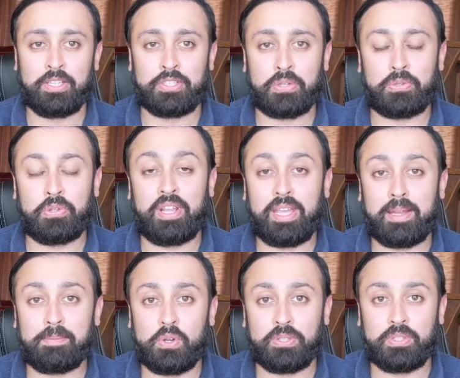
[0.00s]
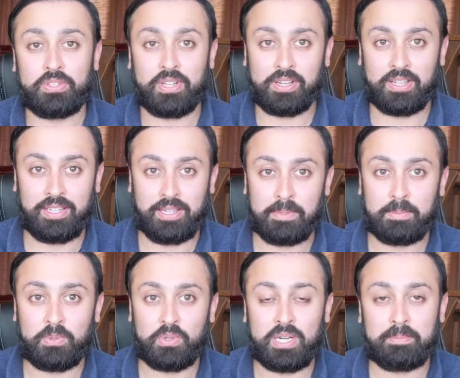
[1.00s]
So today I'm going to talk a little
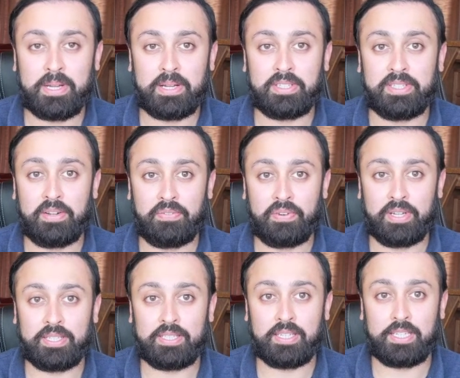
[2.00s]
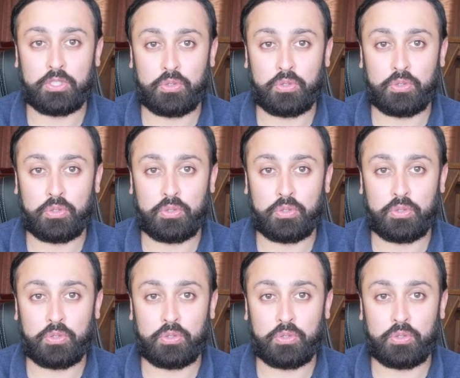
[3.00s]
bit more about the different